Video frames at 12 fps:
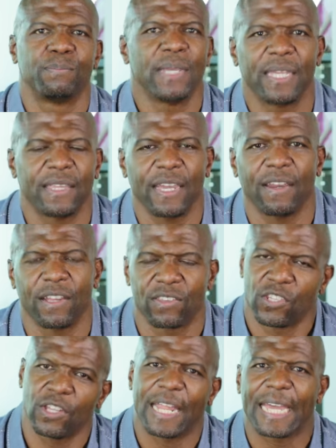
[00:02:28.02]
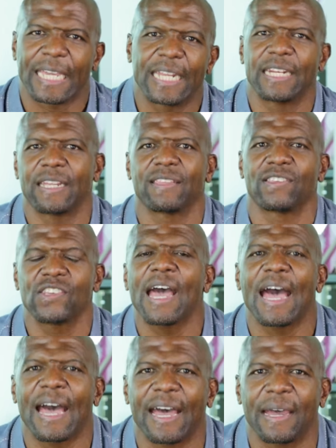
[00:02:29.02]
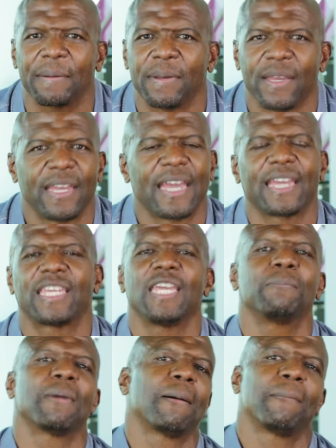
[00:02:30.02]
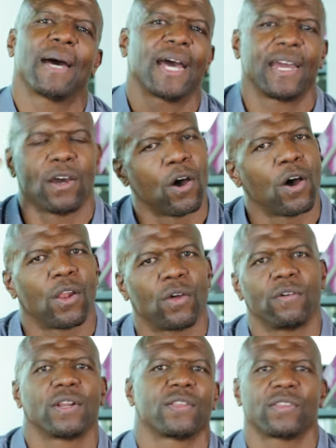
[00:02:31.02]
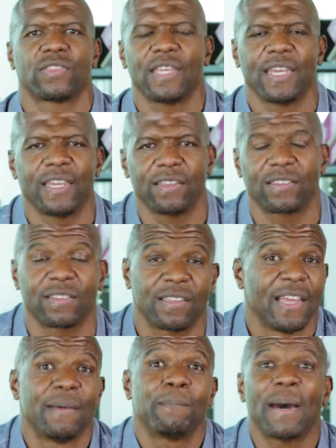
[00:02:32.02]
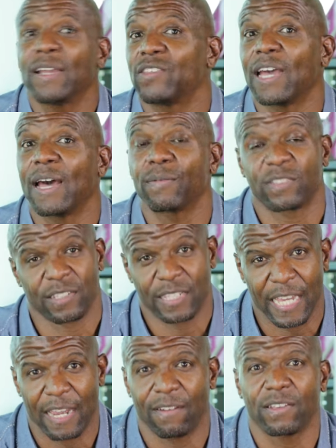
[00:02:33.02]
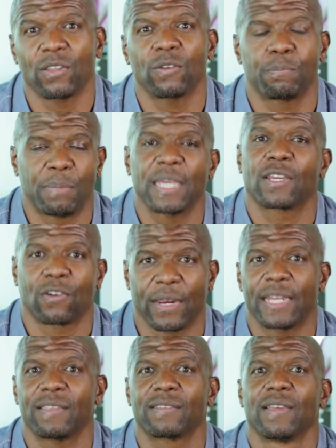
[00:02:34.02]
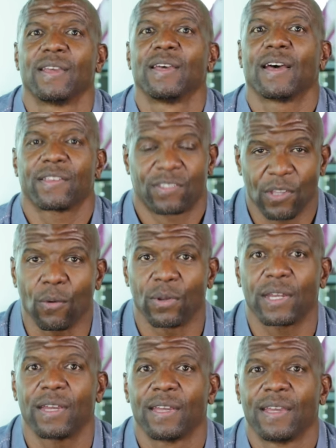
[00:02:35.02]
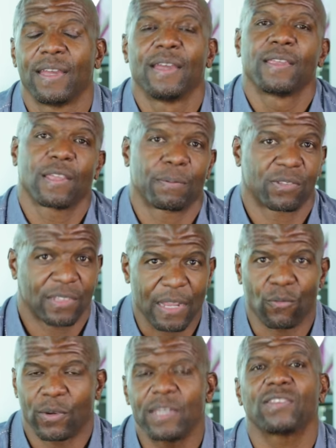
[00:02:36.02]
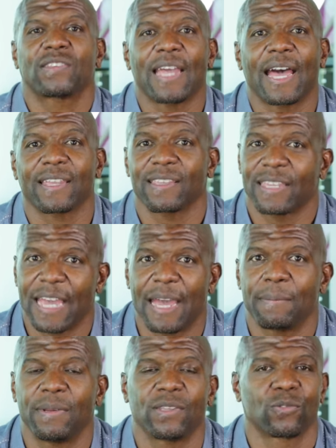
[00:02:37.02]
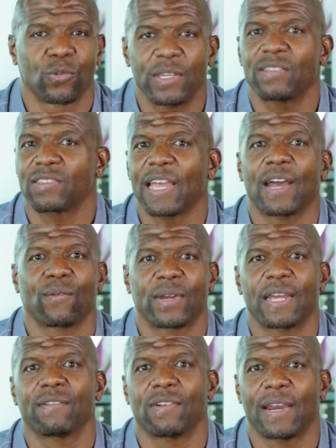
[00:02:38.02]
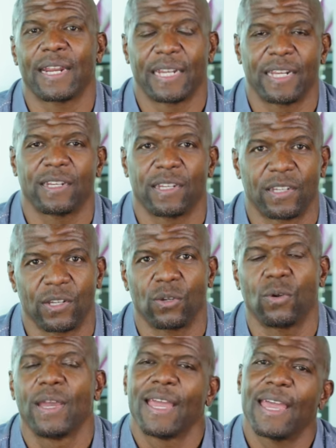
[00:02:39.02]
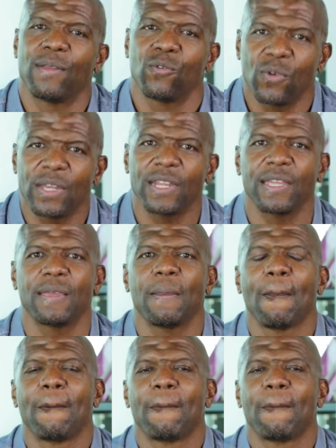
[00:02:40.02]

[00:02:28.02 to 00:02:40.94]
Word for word: be there until I get another job and keep my mind all on other things, because my job was to carry those big crates of soda, to restock the cabinets, restock whatever I needed to do, and really,